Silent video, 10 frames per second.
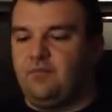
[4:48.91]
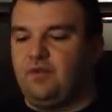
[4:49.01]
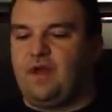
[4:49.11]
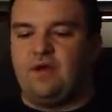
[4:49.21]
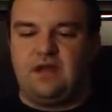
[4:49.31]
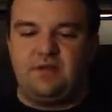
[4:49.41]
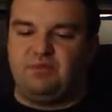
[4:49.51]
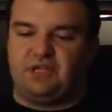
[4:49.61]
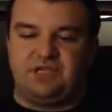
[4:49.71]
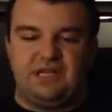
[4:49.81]
Without any
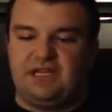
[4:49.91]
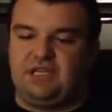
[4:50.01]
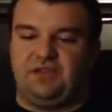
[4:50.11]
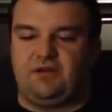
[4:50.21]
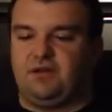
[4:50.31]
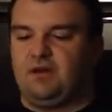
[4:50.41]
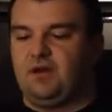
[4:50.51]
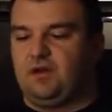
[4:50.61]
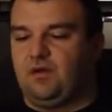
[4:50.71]
particular